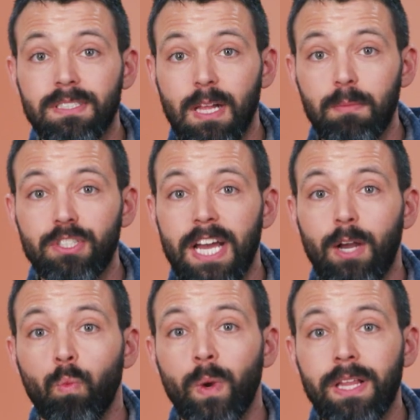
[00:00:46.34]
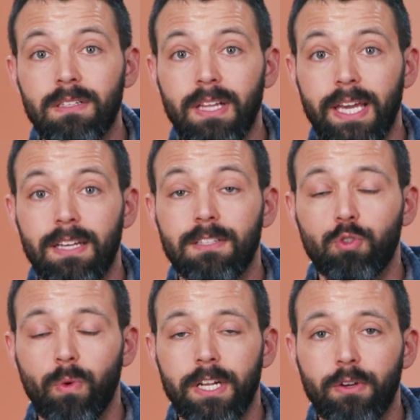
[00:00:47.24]
Slumberjack Wheeler Lake
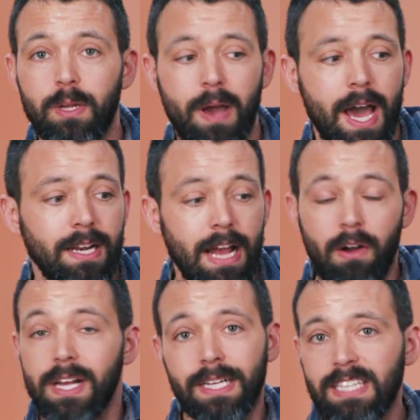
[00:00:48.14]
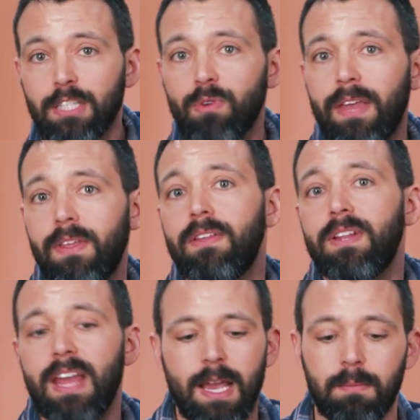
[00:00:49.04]
20 degree bag. Now, it says right in there in
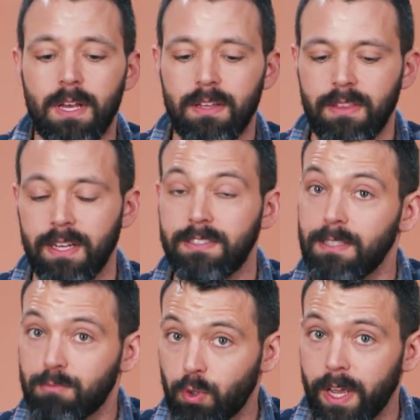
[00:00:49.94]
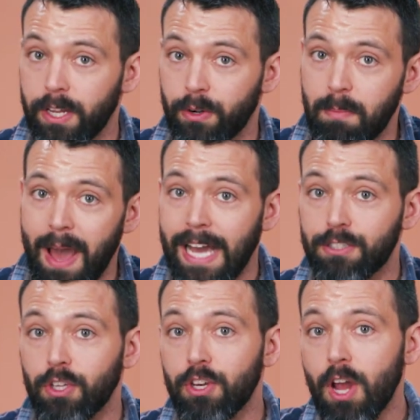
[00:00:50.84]
the name that it's a 20 degree
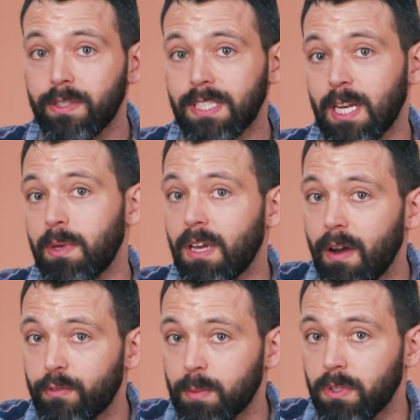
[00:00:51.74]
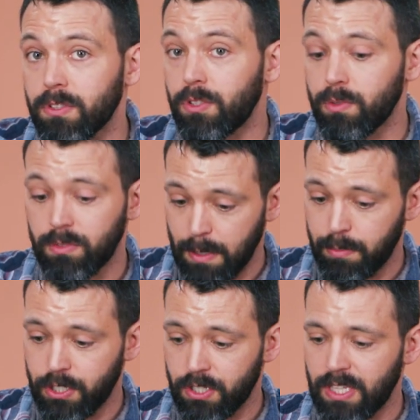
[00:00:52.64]
bag, so you know it's gonna be comfortable to
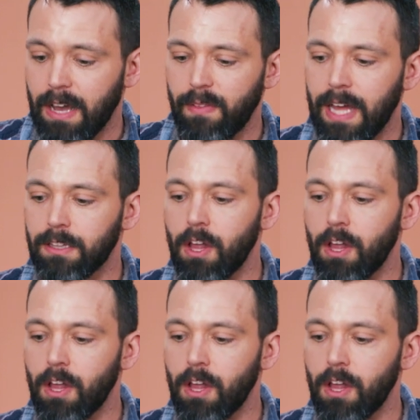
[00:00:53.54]
temperatures down that